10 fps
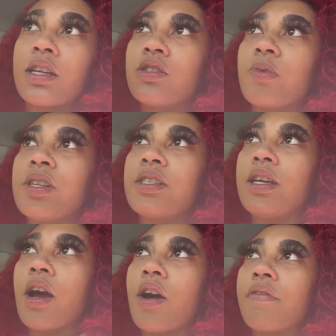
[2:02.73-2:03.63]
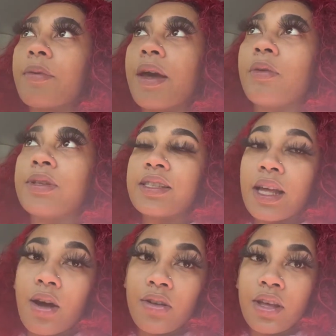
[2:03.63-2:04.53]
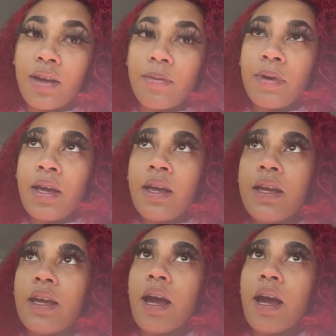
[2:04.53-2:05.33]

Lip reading: just want to see how everybody would style them and